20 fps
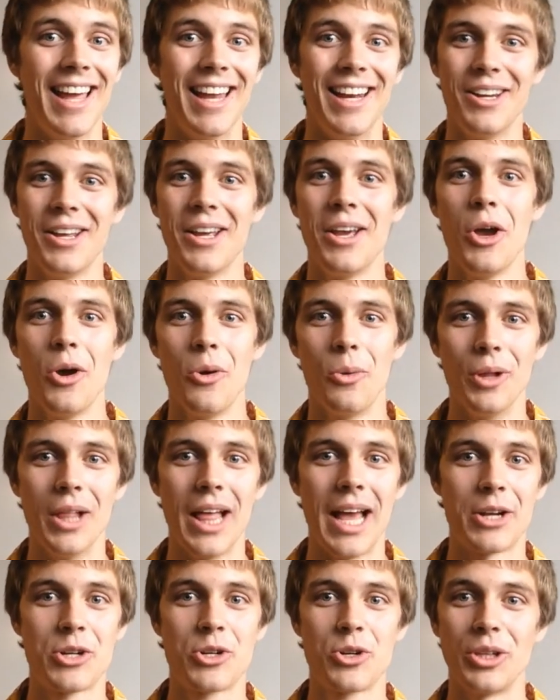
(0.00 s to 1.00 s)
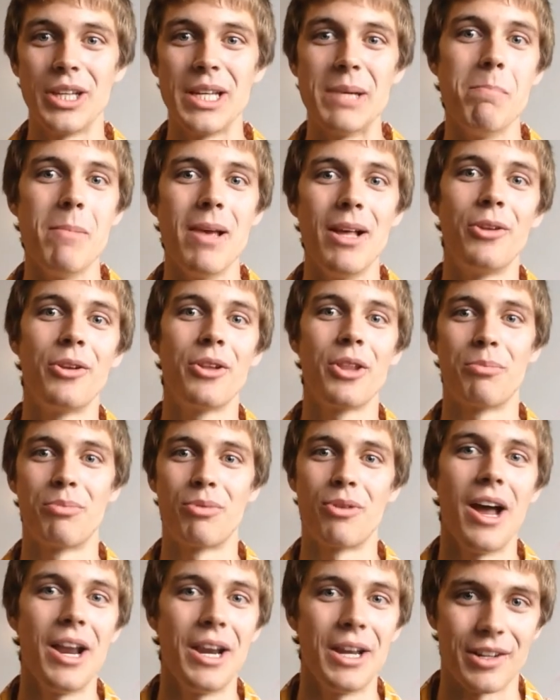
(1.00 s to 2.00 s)
that will actually melt the
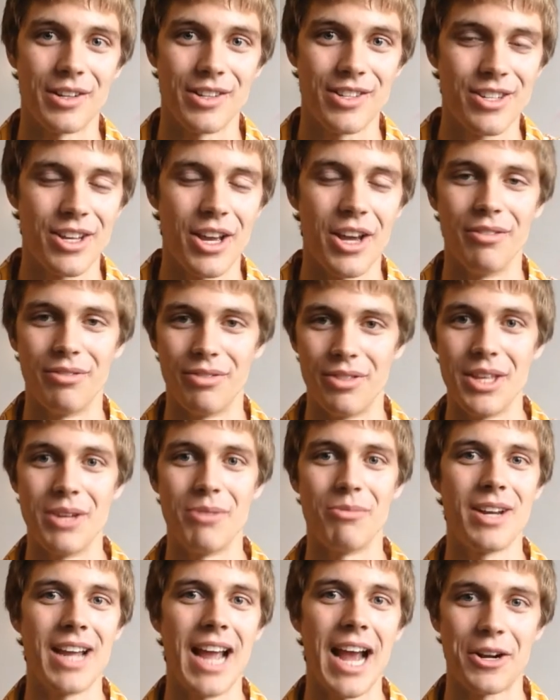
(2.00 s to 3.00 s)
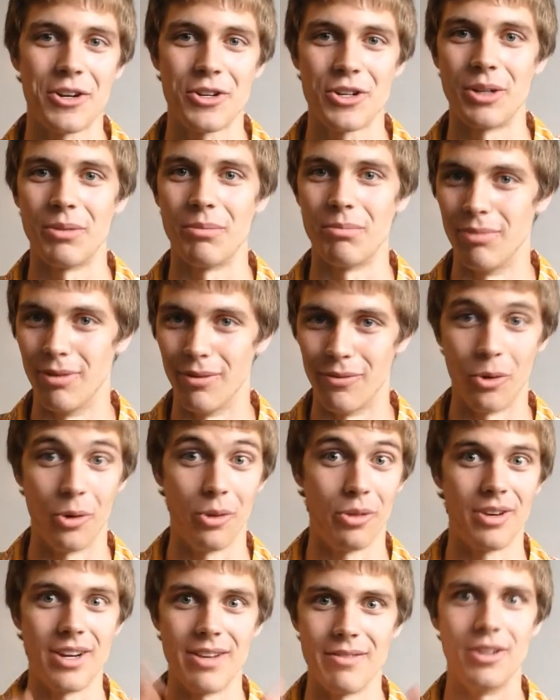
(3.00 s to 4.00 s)
products of the reaction
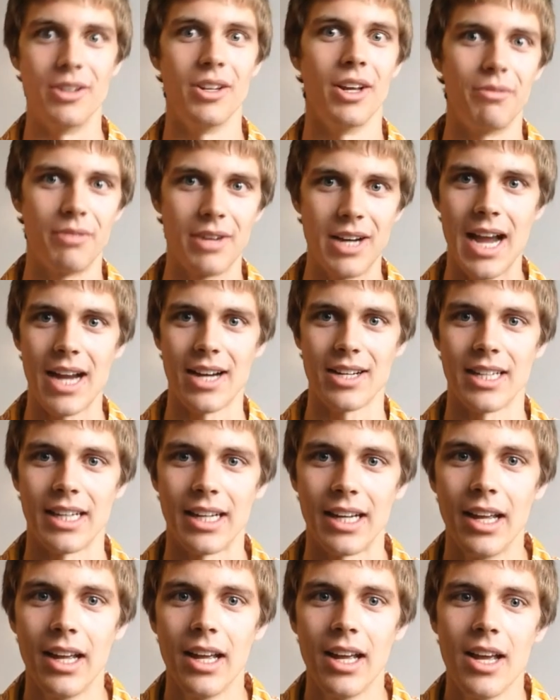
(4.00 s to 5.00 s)
before they're even done reacting.